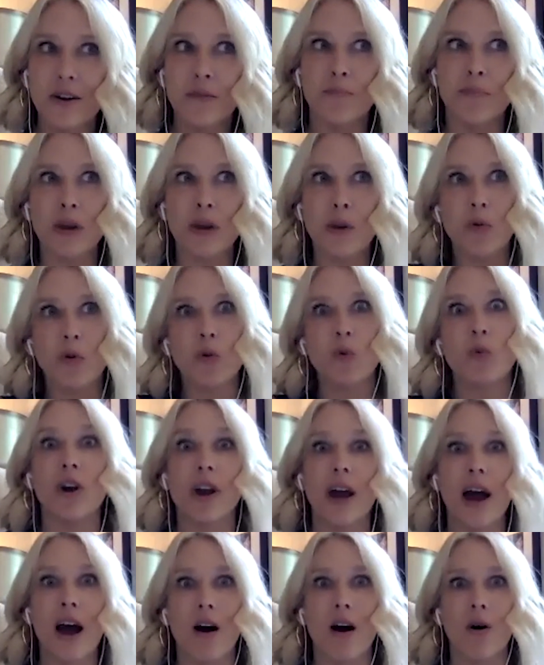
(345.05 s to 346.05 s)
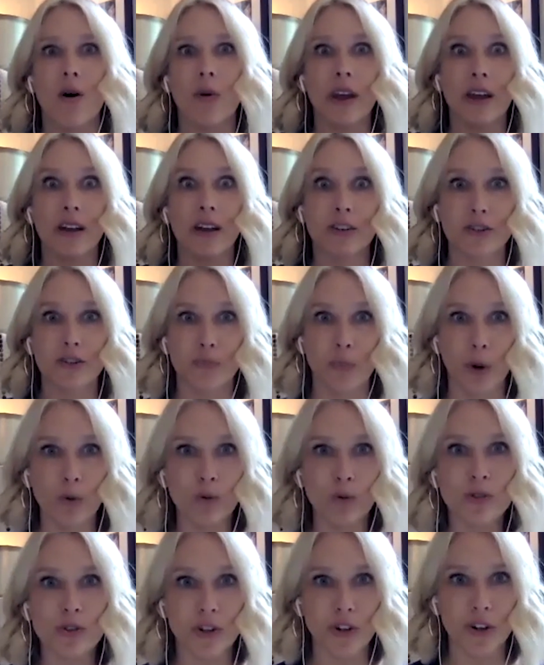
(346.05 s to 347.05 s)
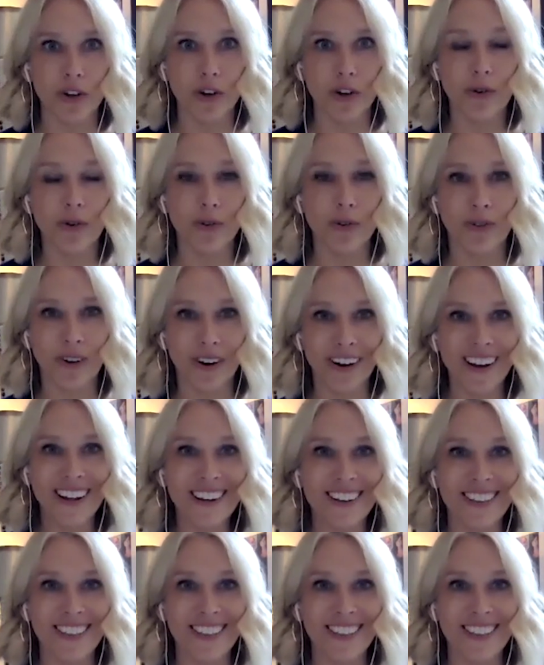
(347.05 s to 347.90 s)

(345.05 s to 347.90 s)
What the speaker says: people were now exposed to, right?